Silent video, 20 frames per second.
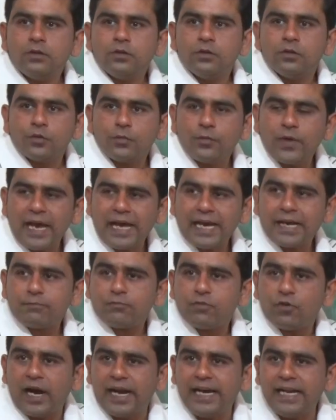So we are
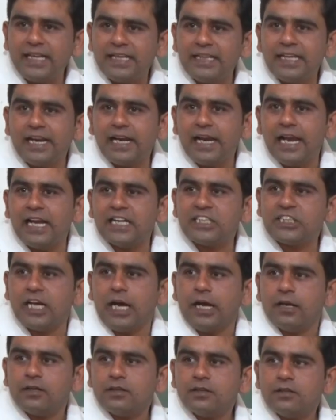finding the relation.
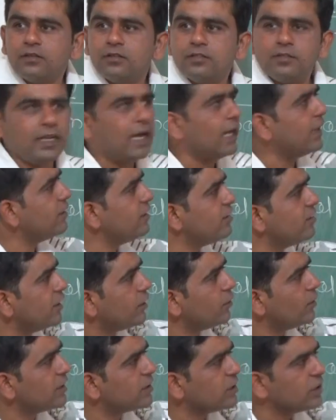So here this
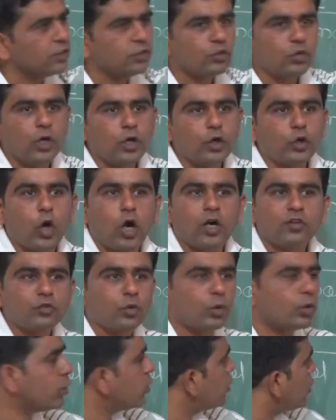equation is equal to
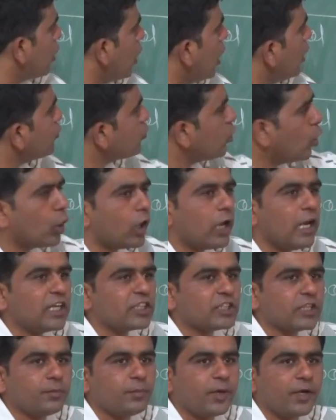cross
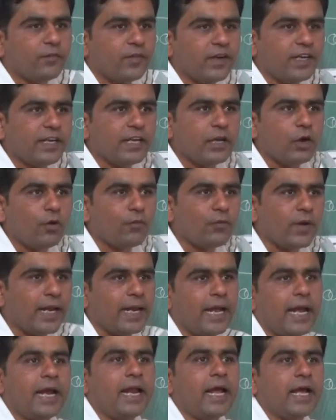correlation between d of n
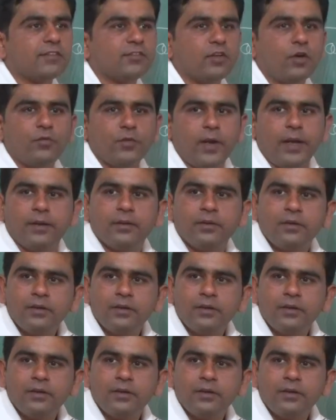and x of n.